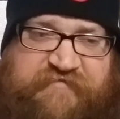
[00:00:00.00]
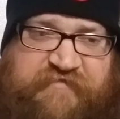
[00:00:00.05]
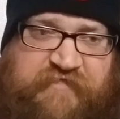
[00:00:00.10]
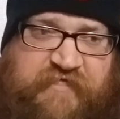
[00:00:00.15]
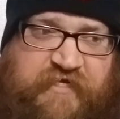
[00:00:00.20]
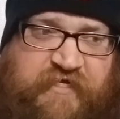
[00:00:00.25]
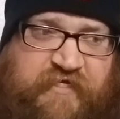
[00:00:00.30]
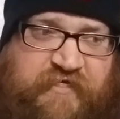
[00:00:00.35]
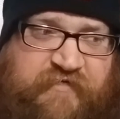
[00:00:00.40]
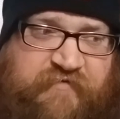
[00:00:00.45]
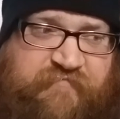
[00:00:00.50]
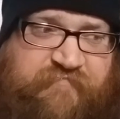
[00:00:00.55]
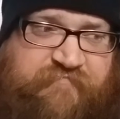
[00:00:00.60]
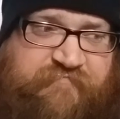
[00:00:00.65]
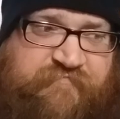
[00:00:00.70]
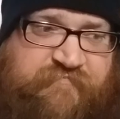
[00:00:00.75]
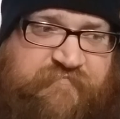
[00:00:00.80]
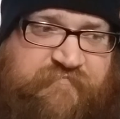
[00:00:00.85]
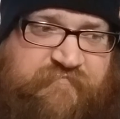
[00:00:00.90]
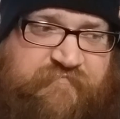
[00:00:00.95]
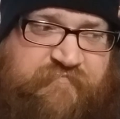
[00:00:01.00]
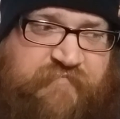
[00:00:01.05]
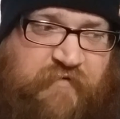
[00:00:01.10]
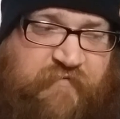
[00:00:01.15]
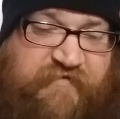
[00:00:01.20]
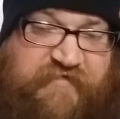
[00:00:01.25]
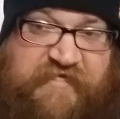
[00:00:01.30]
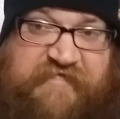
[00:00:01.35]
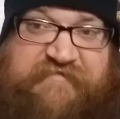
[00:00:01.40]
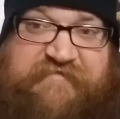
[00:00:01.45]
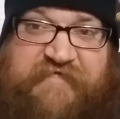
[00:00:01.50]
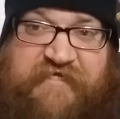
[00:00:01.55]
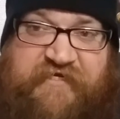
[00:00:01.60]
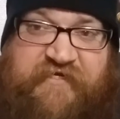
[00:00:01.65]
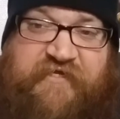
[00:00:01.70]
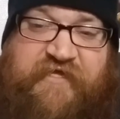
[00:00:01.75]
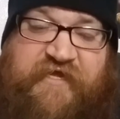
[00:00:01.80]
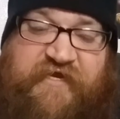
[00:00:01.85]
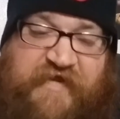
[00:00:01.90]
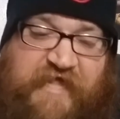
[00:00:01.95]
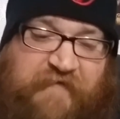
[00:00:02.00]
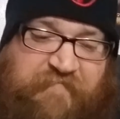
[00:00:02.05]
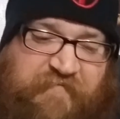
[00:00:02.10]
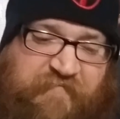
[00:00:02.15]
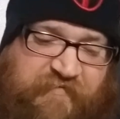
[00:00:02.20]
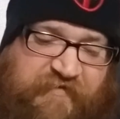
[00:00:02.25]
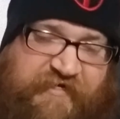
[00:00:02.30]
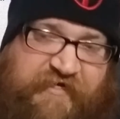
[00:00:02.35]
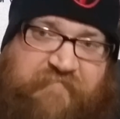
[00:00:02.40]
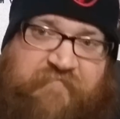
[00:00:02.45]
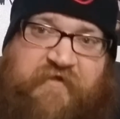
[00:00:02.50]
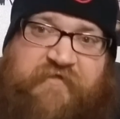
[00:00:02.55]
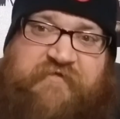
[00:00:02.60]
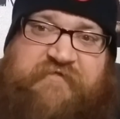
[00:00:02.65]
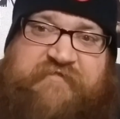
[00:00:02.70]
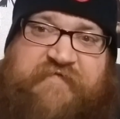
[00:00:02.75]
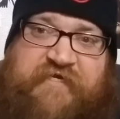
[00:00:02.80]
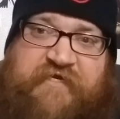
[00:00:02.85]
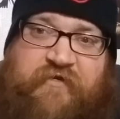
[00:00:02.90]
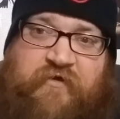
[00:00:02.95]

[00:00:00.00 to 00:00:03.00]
But with that said, again, happy belated Mother's Day,